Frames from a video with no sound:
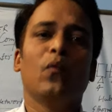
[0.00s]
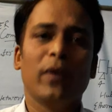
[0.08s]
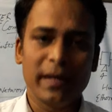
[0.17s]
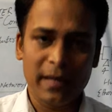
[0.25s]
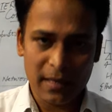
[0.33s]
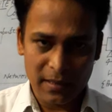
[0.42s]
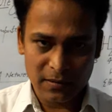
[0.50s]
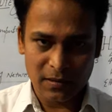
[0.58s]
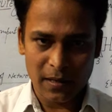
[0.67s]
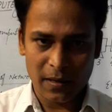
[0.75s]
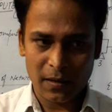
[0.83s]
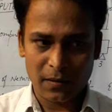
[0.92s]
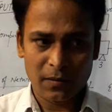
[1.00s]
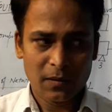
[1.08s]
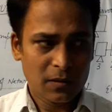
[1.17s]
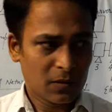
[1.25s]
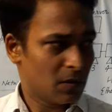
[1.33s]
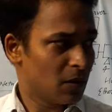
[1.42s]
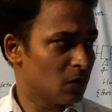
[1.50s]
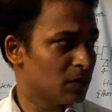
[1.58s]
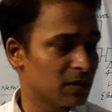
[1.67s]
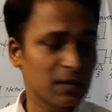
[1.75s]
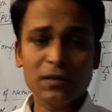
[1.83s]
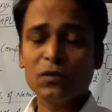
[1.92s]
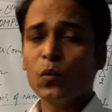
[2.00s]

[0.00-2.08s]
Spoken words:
very easily here. So now this is a